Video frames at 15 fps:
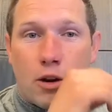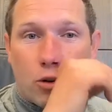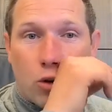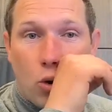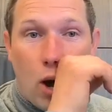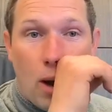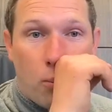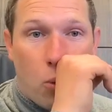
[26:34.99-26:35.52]

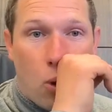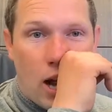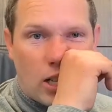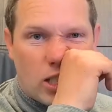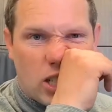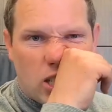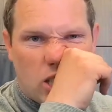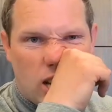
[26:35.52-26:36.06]
grew up
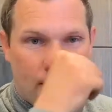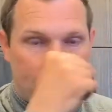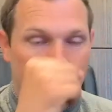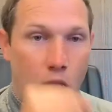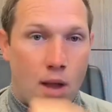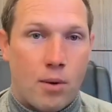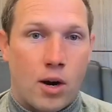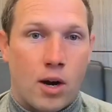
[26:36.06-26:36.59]
watching Jake
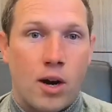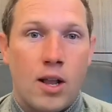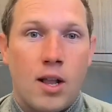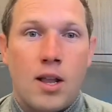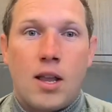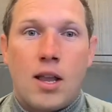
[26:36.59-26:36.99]
Plummer.